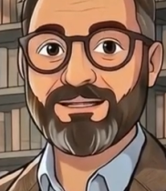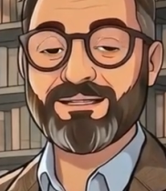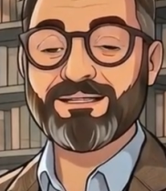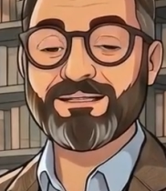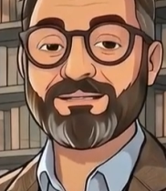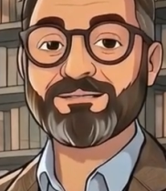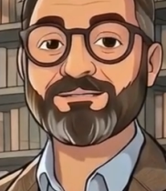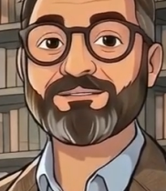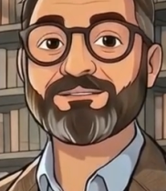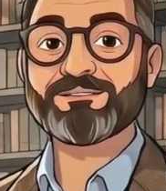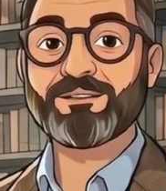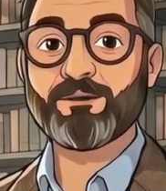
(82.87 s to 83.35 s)

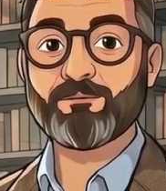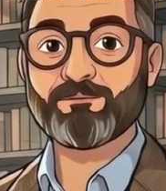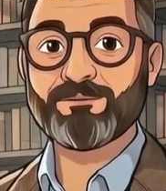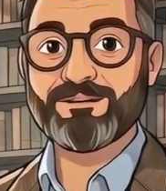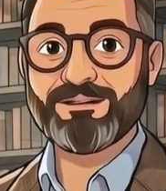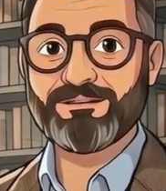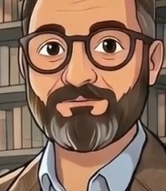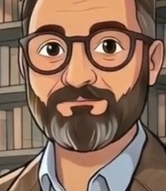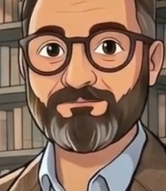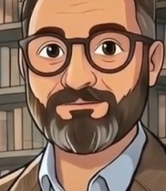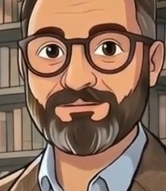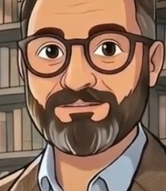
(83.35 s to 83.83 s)
In the double
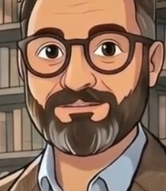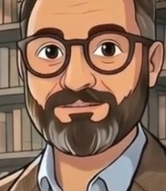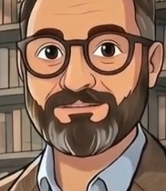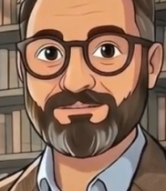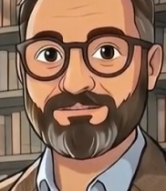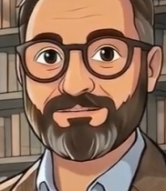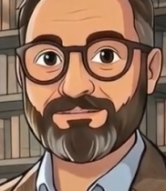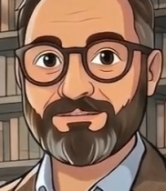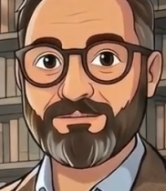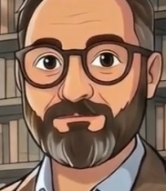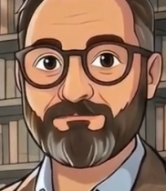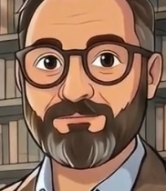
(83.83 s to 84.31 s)
entry
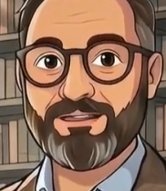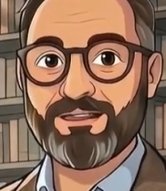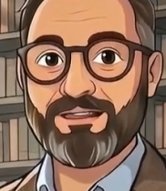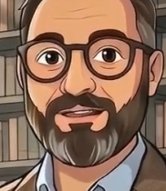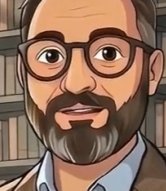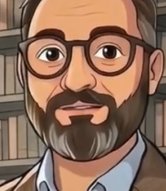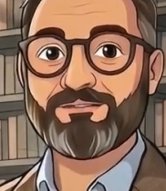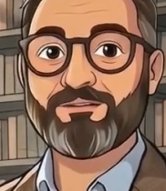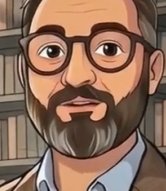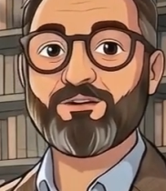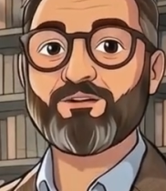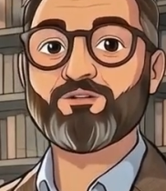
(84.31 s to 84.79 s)
system,
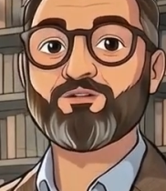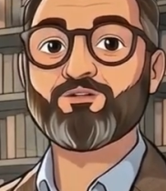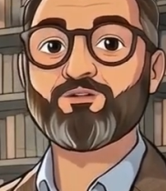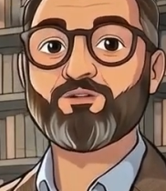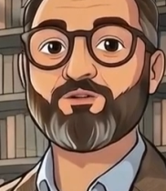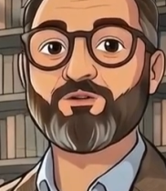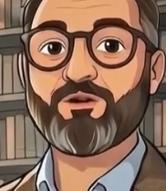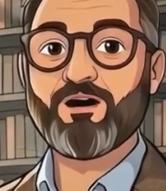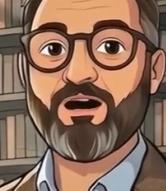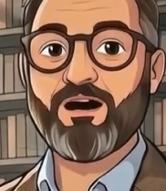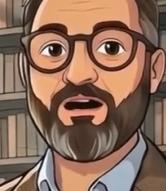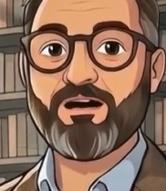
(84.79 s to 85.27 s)
there are
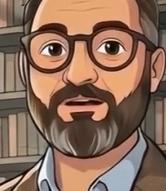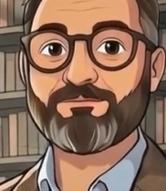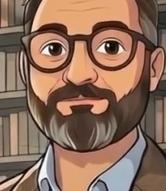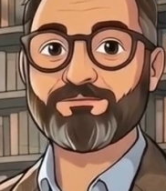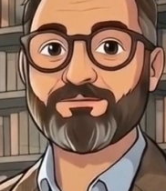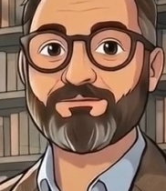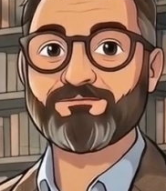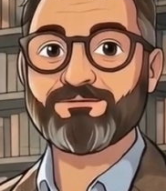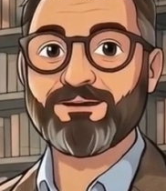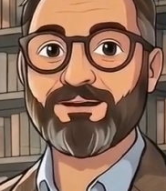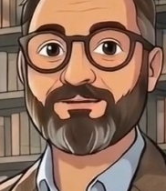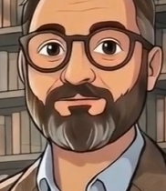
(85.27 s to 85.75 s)
2
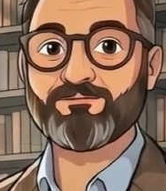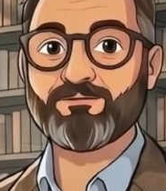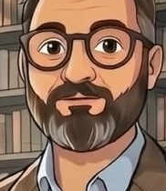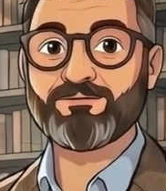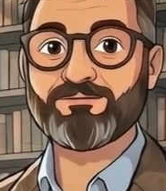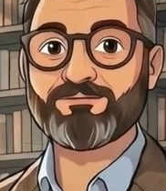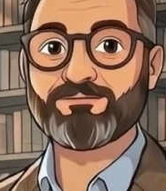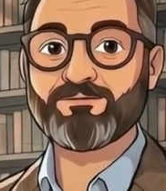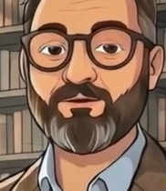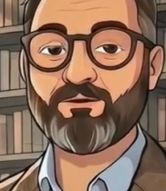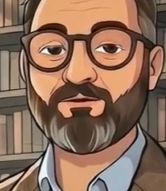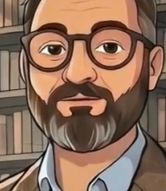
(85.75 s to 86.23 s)
columns of
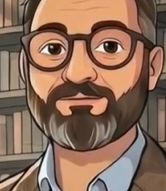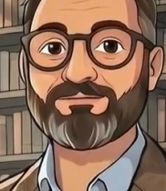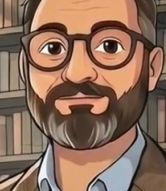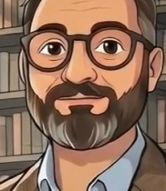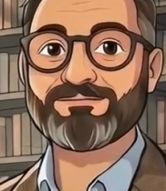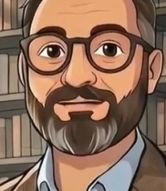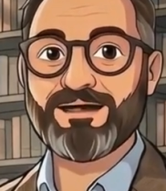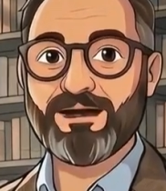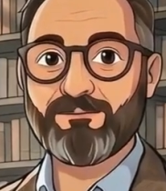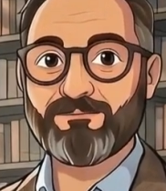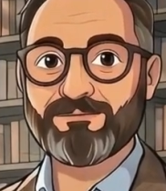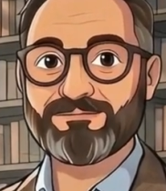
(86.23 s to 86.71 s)
entries known as
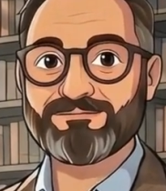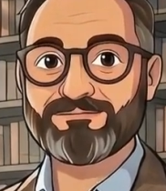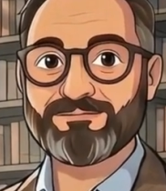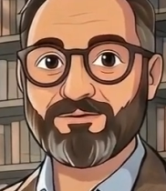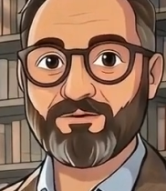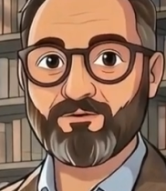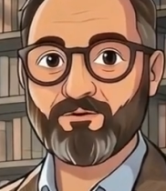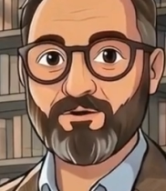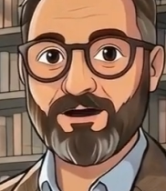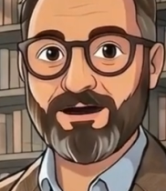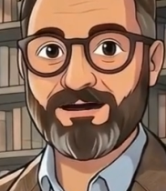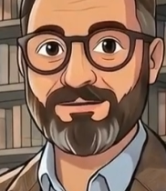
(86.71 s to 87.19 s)
debits
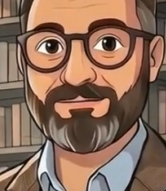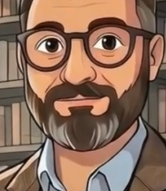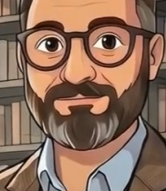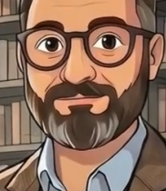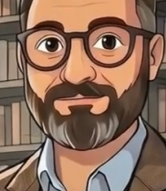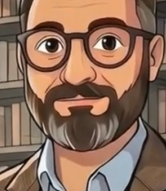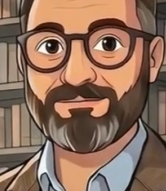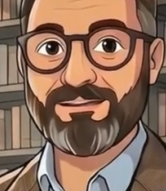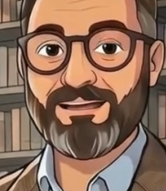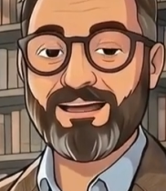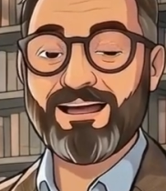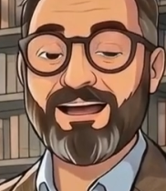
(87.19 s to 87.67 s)
and
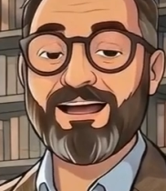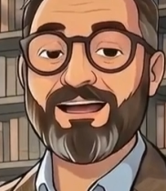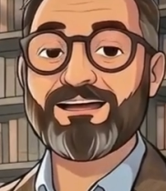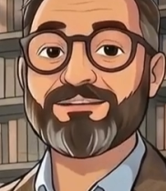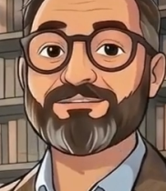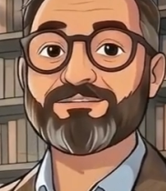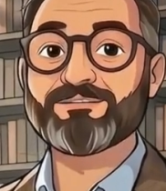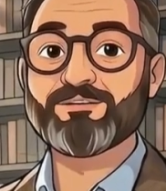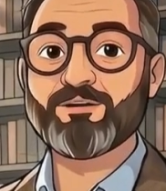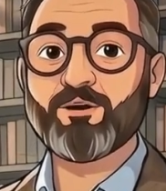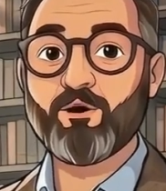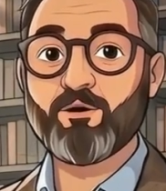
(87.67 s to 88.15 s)
credits, and
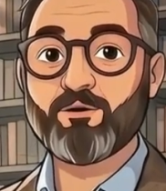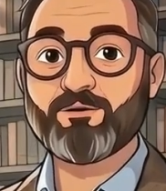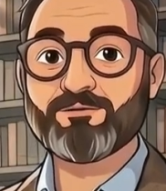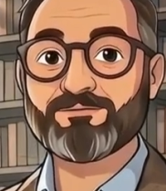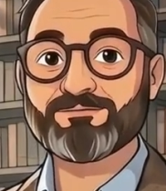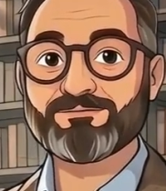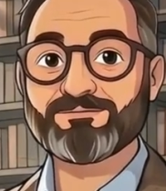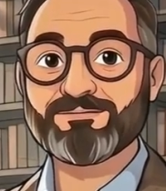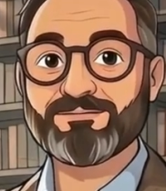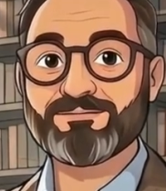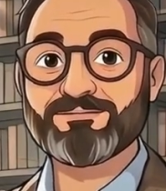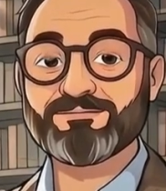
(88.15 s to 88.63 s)
the
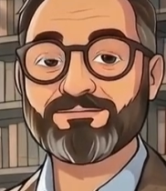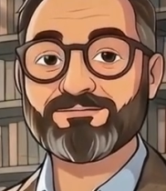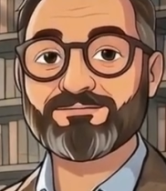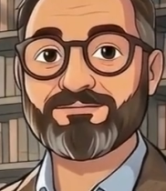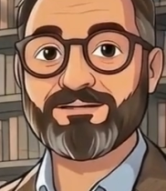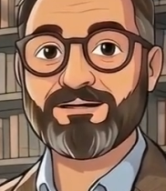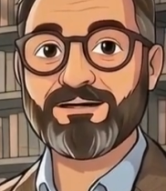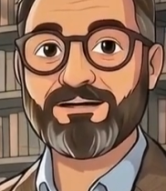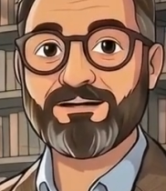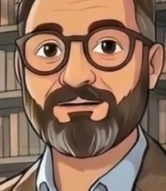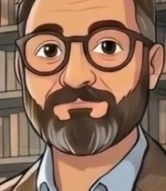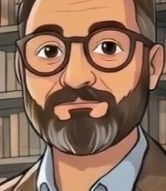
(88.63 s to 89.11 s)
totals in these
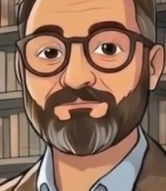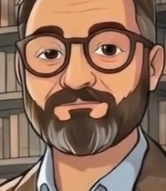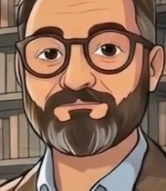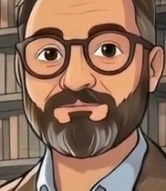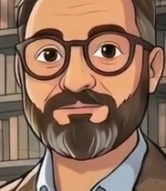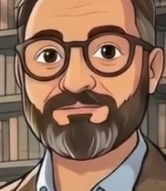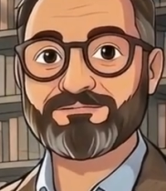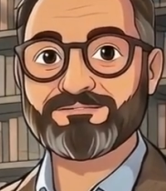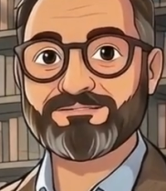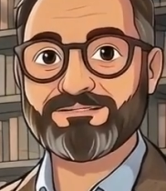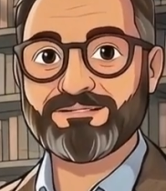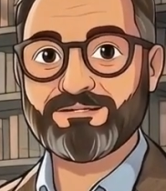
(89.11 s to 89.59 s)
columns
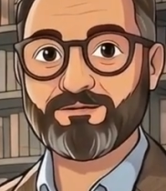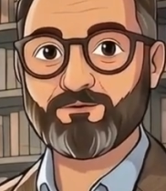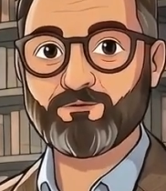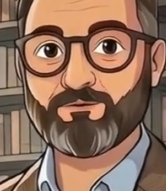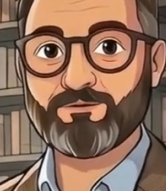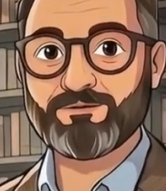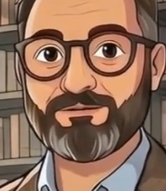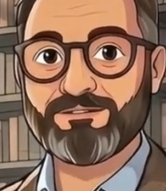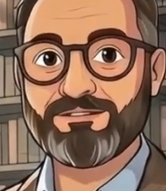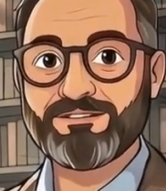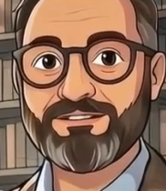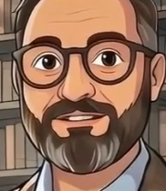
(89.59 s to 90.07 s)
must
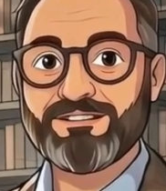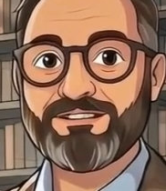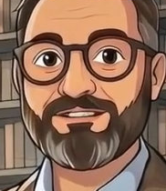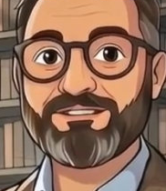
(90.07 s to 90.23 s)
equal.